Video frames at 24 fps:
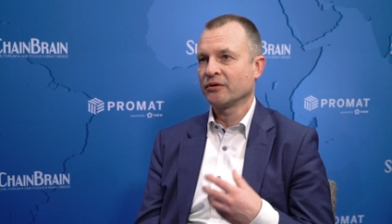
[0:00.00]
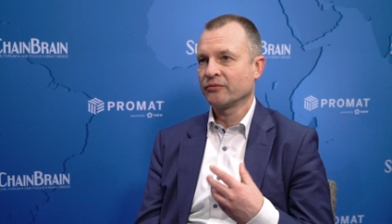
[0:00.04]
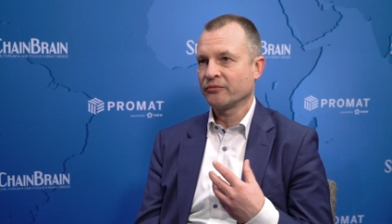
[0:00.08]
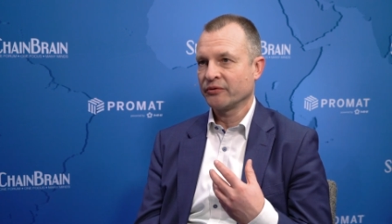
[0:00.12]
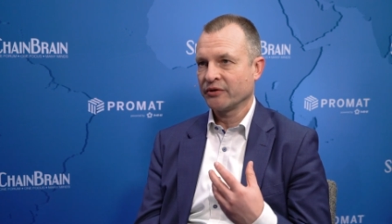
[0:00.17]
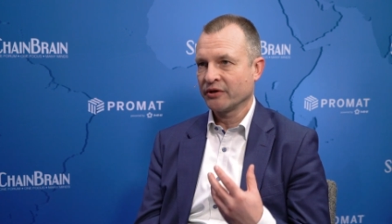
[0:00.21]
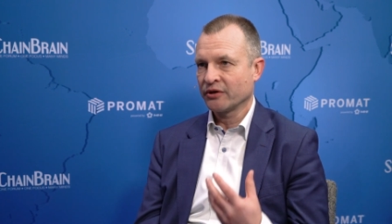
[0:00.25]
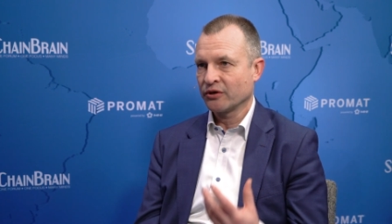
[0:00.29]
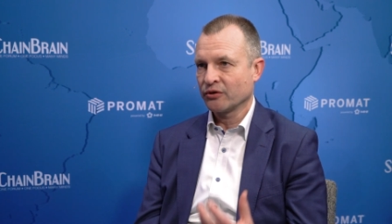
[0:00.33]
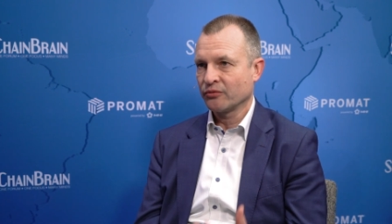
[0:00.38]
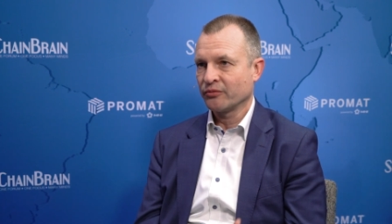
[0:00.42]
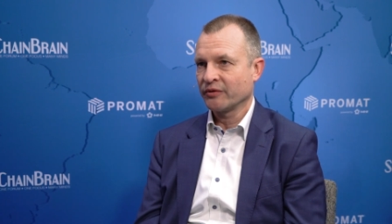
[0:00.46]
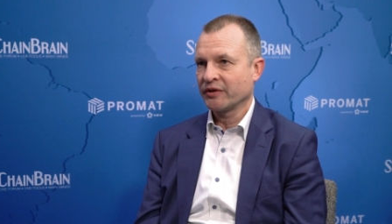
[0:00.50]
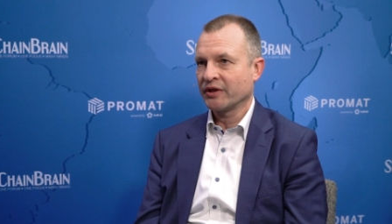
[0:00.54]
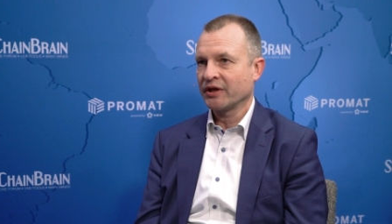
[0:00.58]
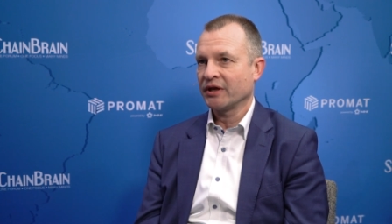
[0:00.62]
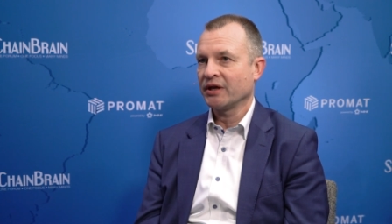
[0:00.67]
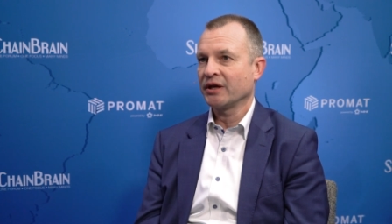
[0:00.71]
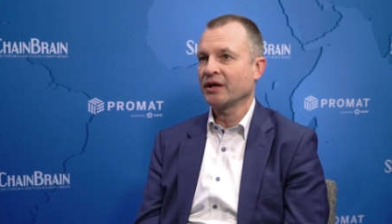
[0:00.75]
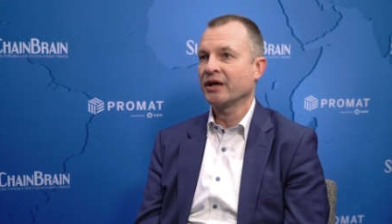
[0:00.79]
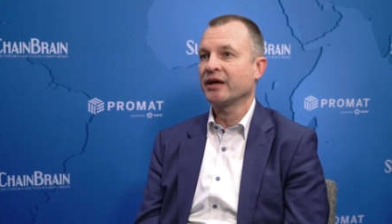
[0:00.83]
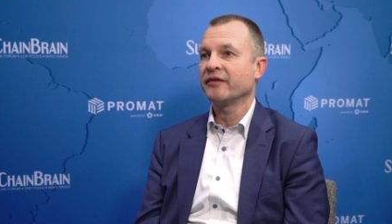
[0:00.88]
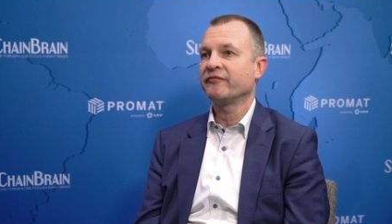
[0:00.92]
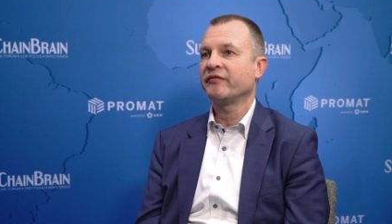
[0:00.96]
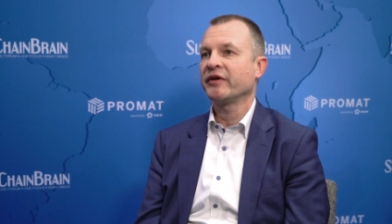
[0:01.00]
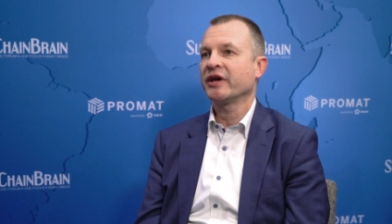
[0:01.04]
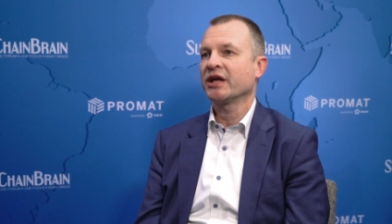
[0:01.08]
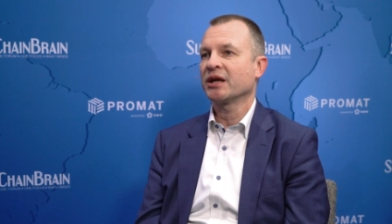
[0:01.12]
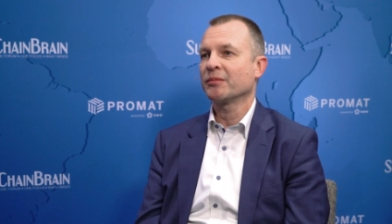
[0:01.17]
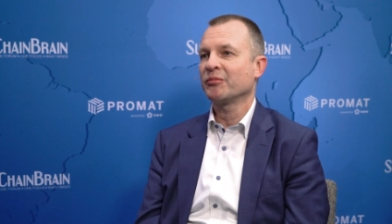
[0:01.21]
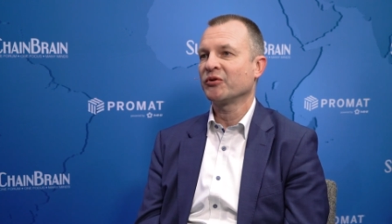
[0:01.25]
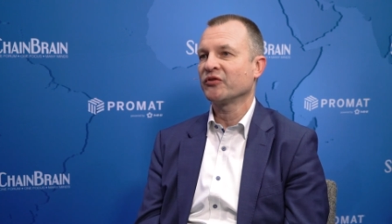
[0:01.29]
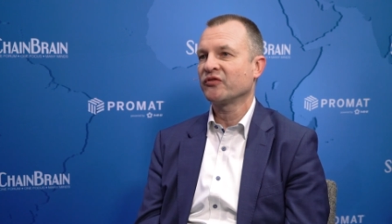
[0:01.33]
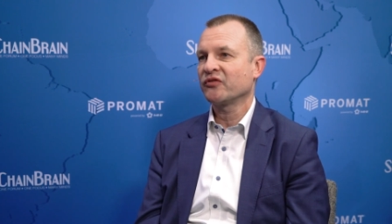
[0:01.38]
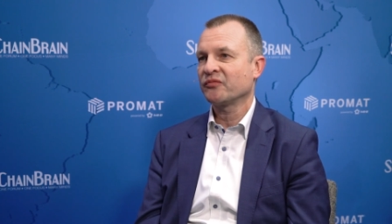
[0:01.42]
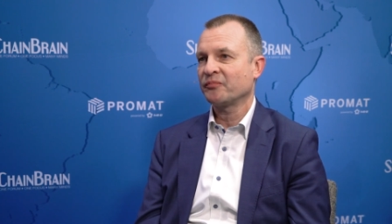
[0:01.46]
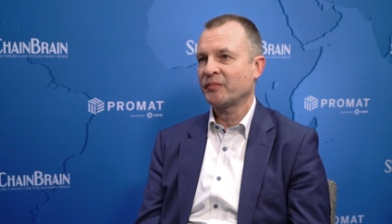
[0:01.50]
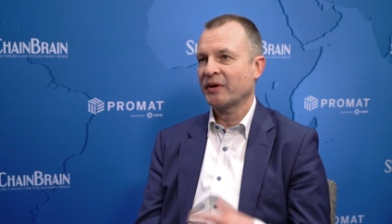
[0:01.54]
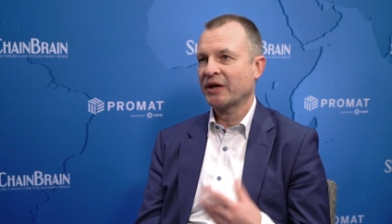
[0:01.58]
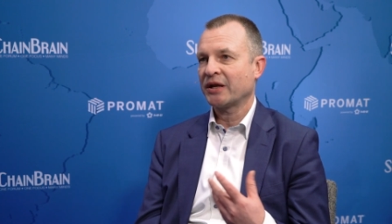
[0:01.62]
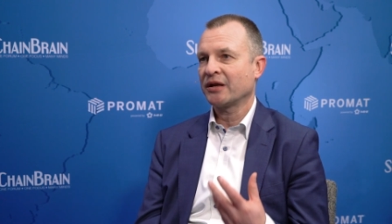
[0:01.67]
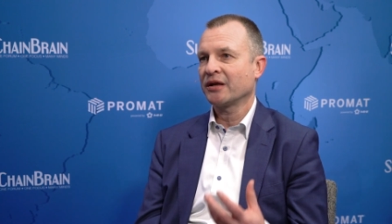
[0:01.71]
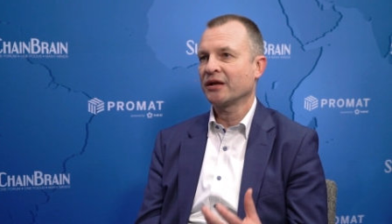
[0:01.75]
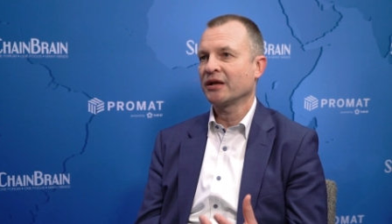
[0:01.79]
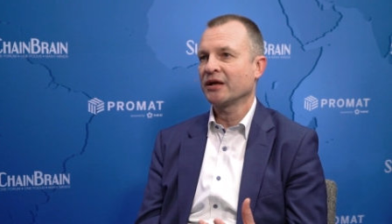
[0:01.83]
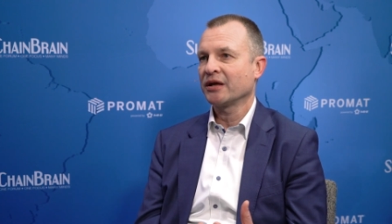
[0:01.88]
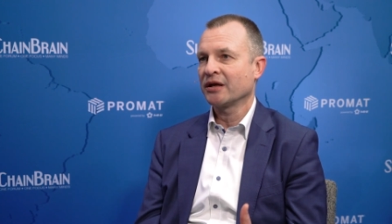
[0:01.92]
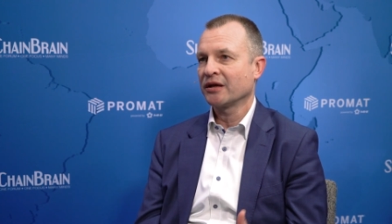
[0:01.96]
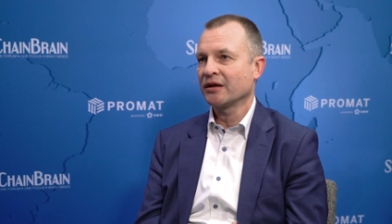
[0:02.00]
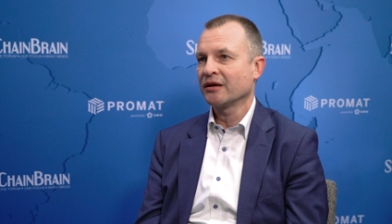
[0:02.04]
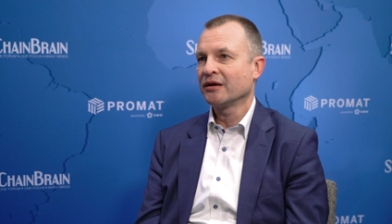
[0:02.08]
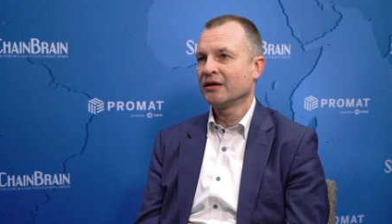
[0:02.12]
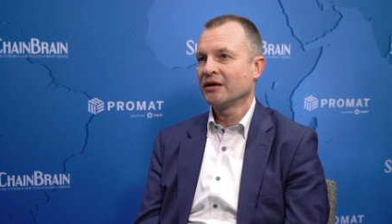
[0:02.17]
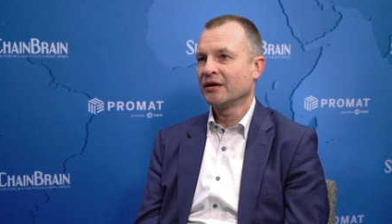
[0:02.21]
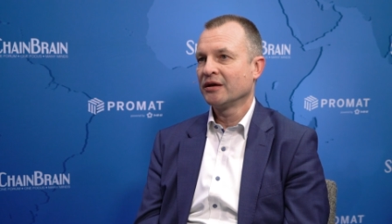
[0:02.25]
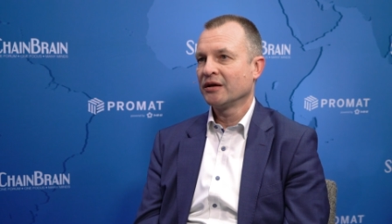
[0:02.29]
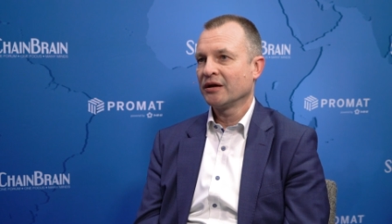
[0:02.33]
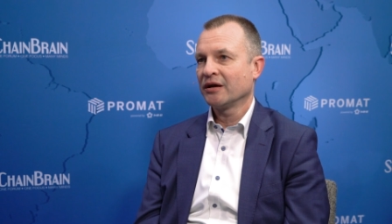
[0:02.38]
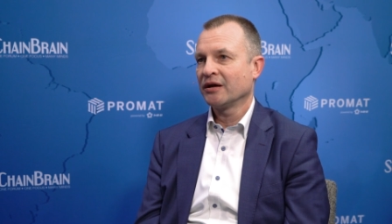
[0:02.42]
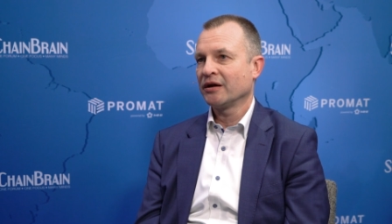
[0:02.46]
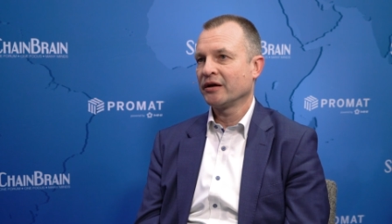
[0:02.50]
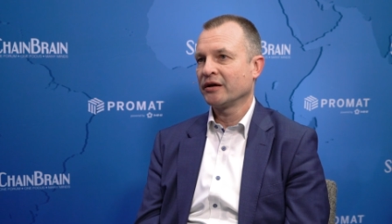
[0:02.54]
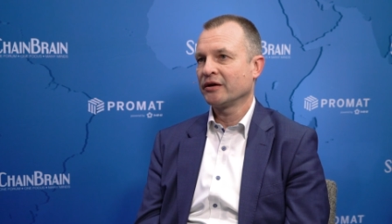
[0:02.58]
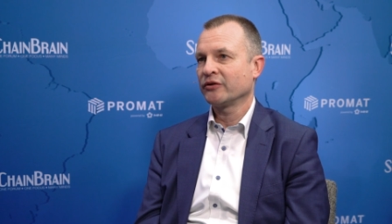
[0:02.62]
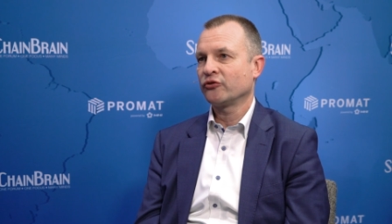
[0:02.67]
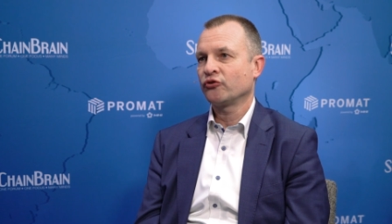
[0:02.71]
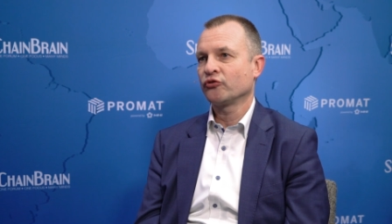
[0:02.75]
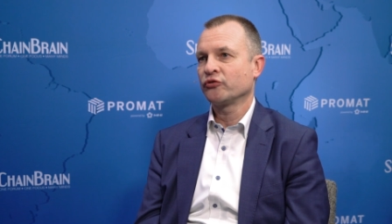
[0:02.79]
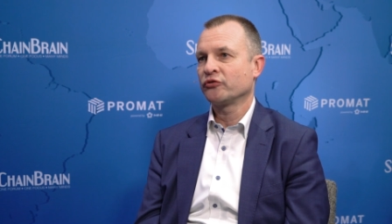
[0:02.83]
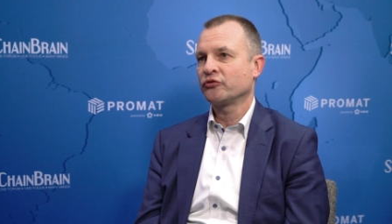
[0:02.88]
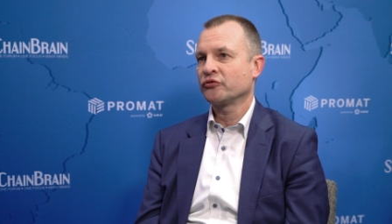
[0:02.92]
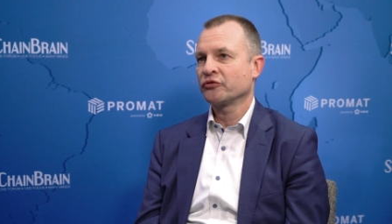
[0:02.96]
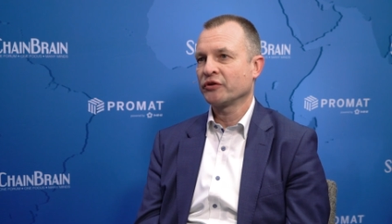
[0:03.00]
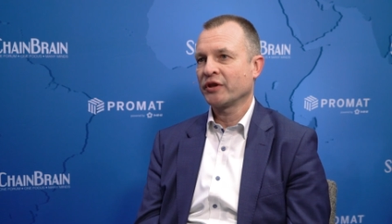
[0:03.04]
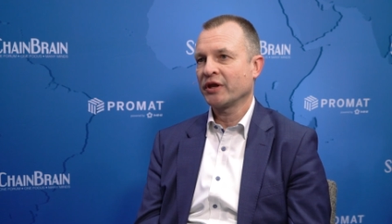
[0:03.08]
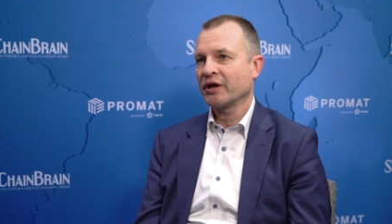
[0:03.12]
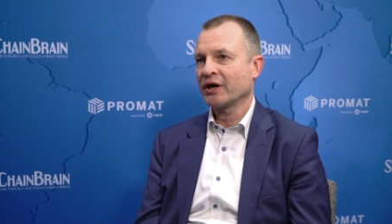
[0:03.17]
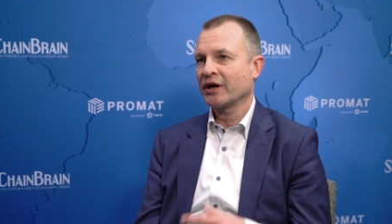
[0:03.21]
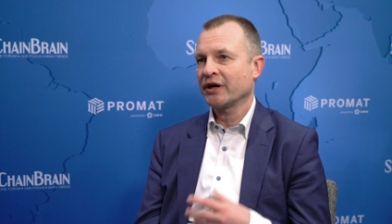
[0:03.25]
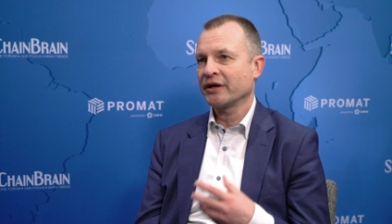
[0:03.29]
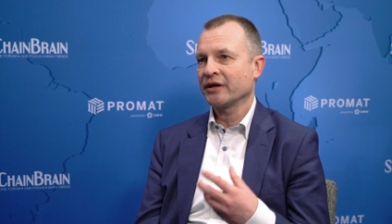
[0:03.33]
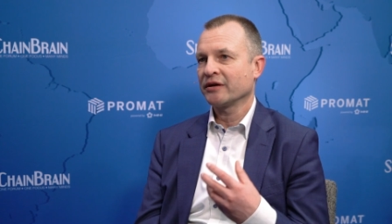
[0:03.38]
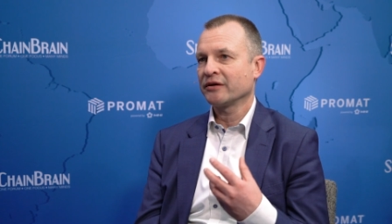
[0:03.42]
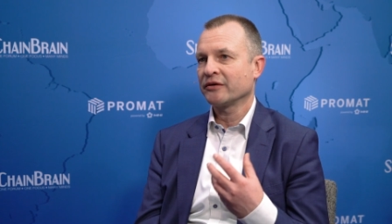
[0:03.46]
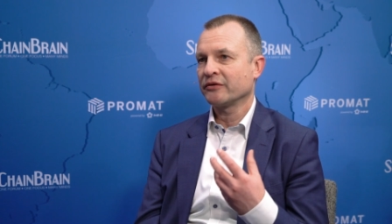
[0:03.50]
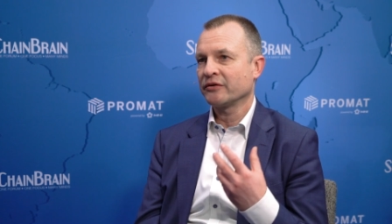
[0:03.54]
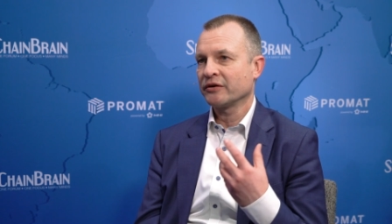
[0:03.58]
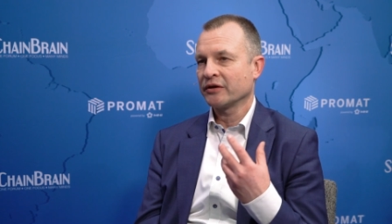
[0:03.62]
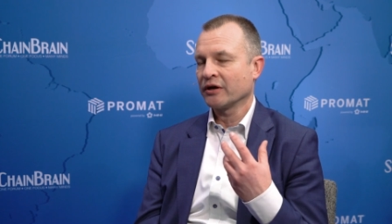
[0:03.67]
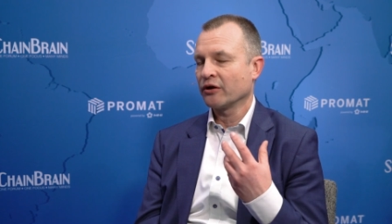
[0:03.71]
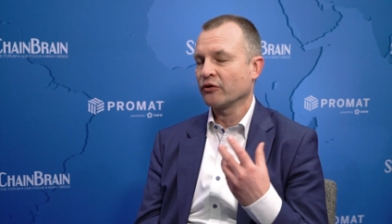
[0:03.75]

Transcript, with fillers: you know, with the available spending uh, due to the higher,